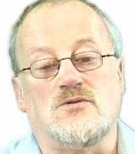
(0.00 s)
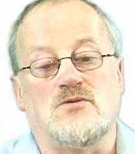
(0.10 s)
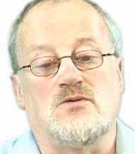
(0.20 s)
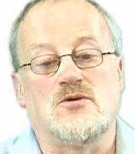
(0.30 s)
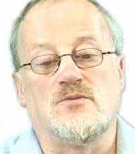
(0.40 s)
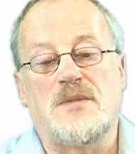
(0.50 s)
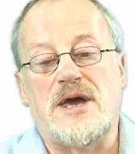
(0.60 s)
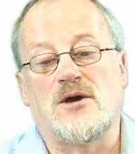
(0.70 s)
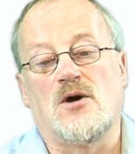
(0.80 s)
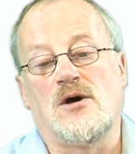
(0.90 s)
you could
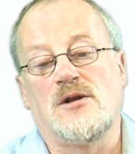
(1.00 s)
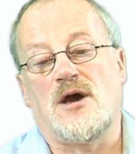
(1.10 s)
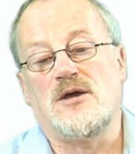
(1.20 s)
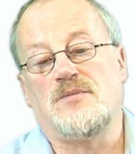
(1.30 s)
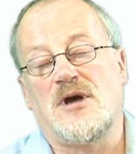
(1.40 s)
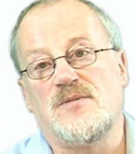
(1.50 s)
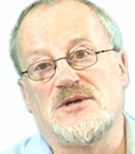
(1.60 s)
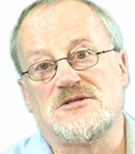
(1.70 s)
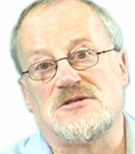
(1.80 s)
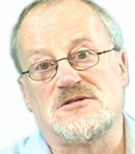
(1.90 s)
make online
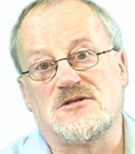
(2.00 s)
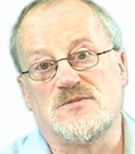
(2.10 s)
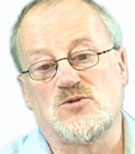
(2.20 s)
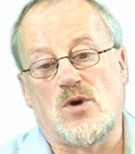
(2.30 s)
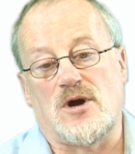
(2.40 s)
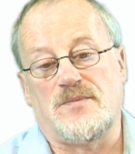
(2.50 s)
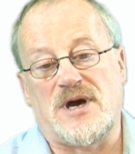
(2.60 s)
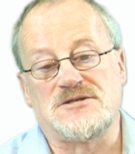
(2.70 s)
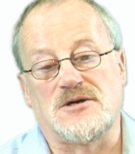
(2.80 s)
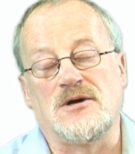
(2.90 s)
payment systems work
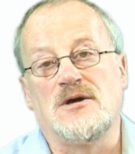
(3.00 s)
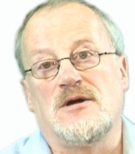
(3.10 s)
better